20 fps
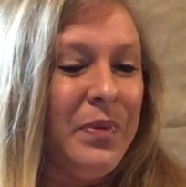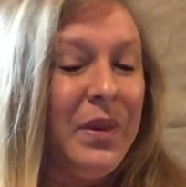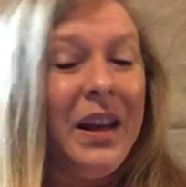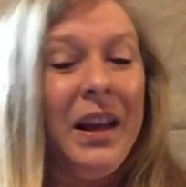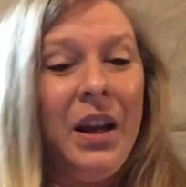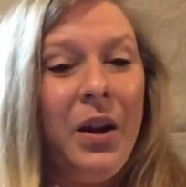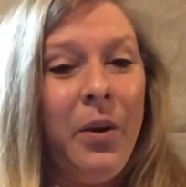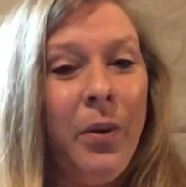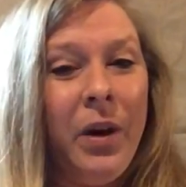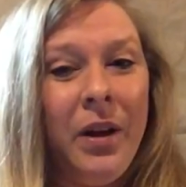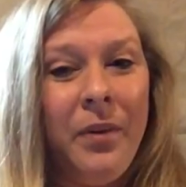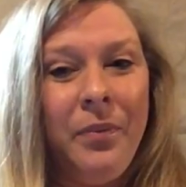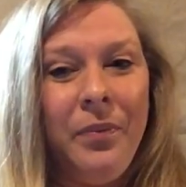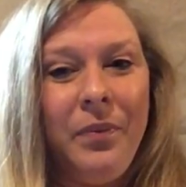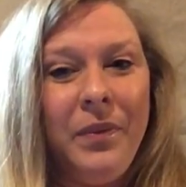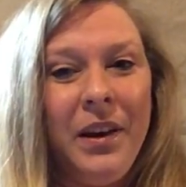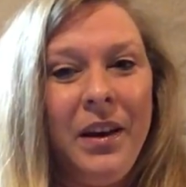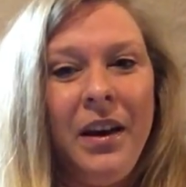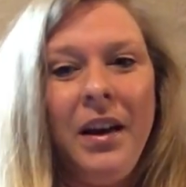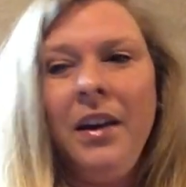anyway,
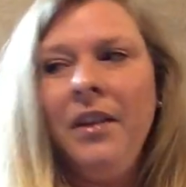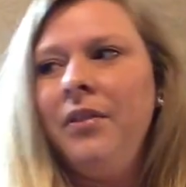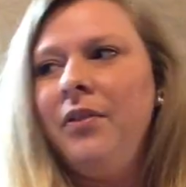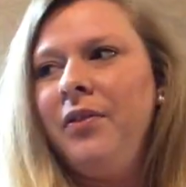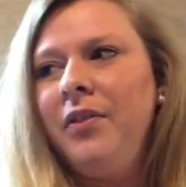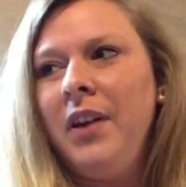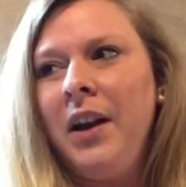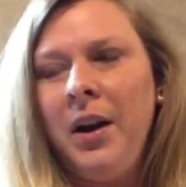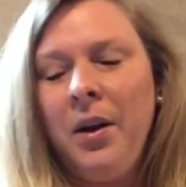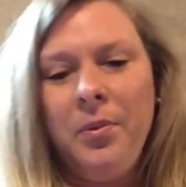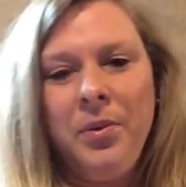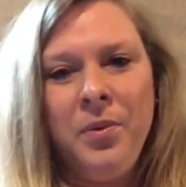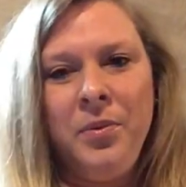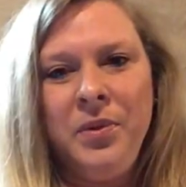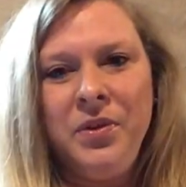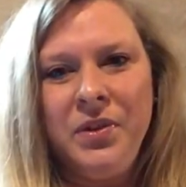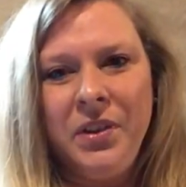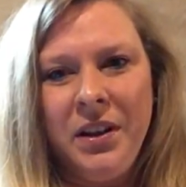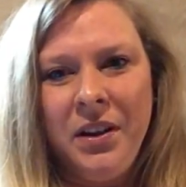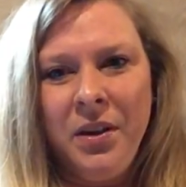if I hope the
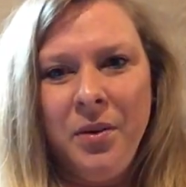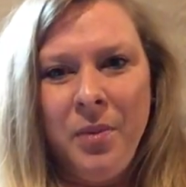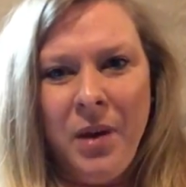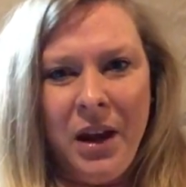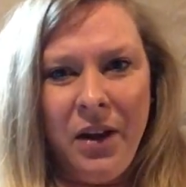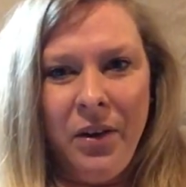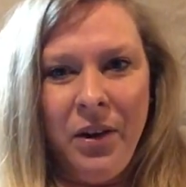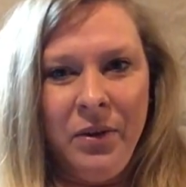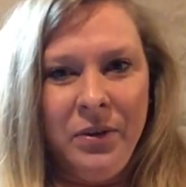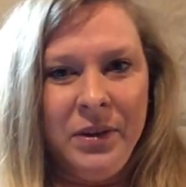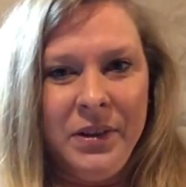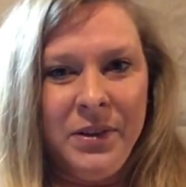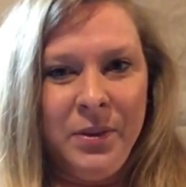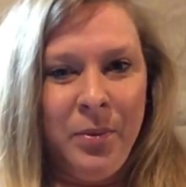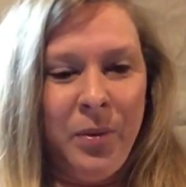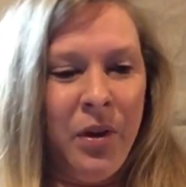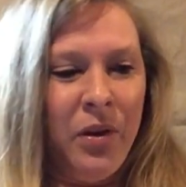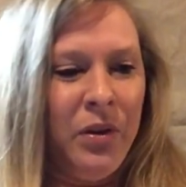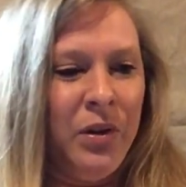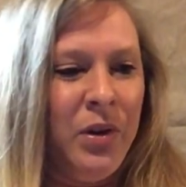music in the background
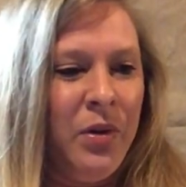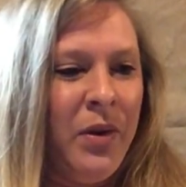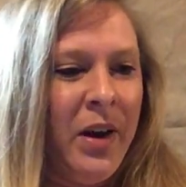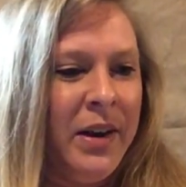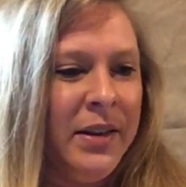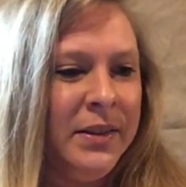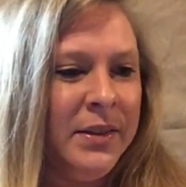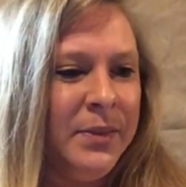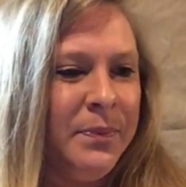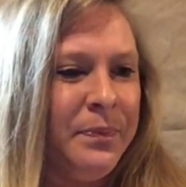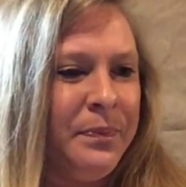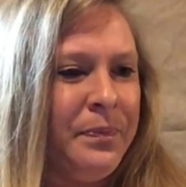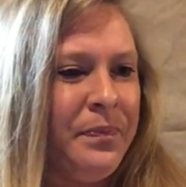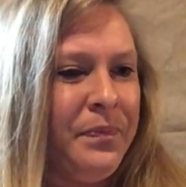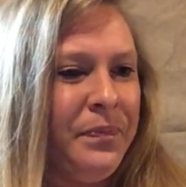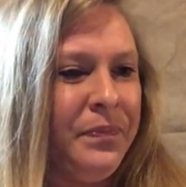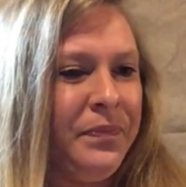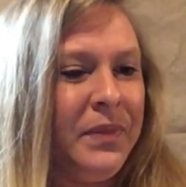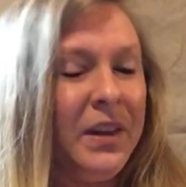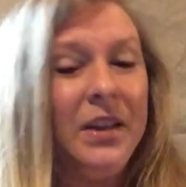doesn't bother you guys.
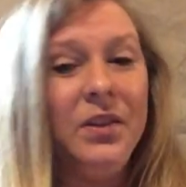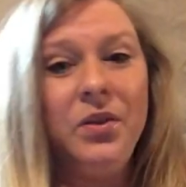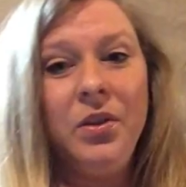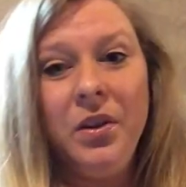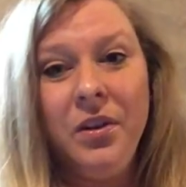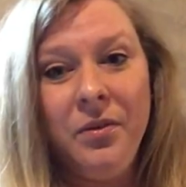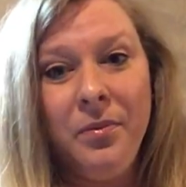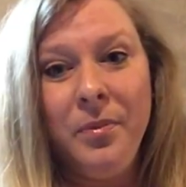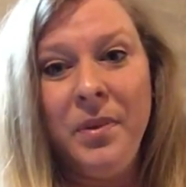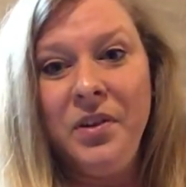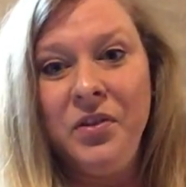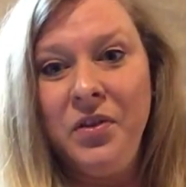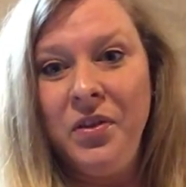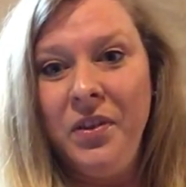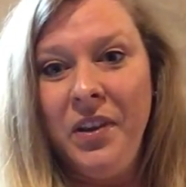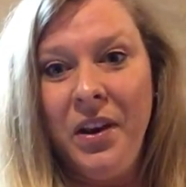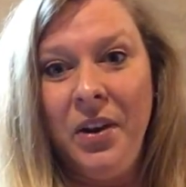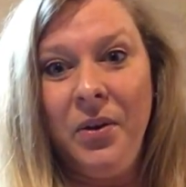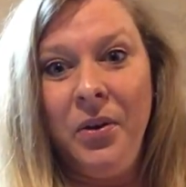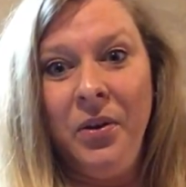I should have
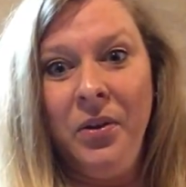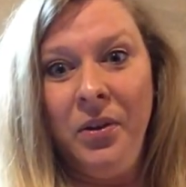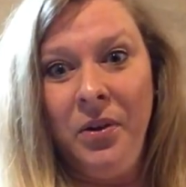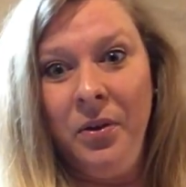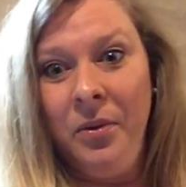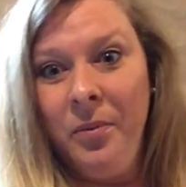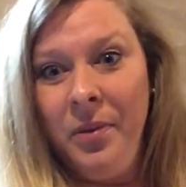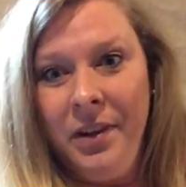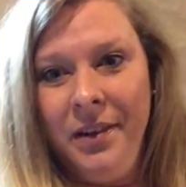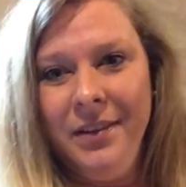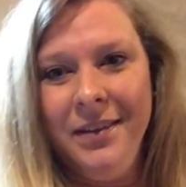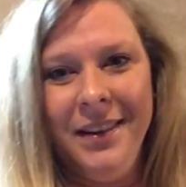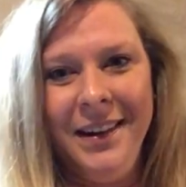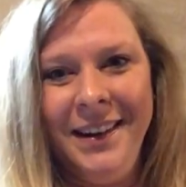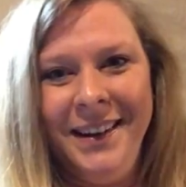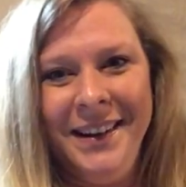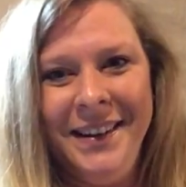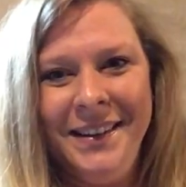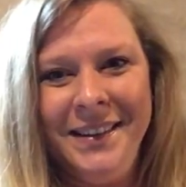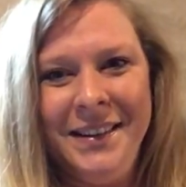mentioned that earlier, but I
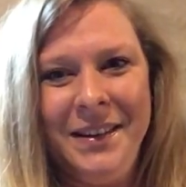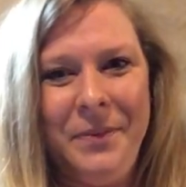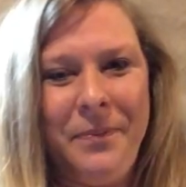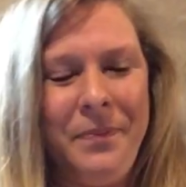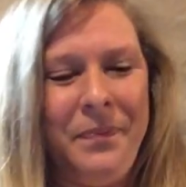didn't.